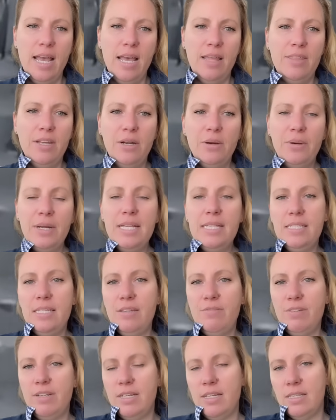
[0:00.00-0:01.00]
There is
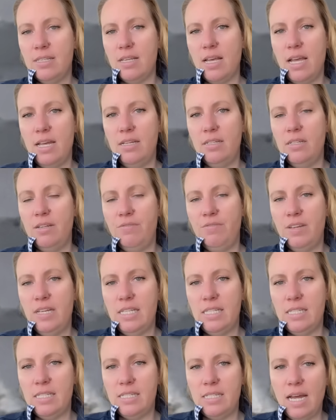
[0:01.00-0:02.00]
even a
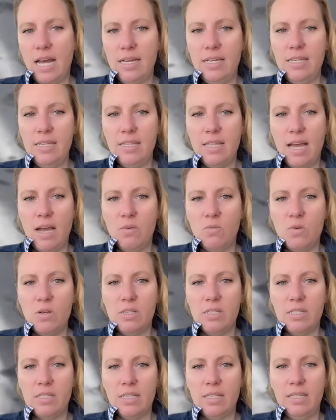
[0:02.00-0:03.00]
scientific study that
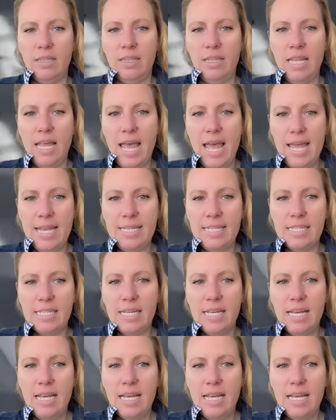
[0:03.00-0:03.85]
was led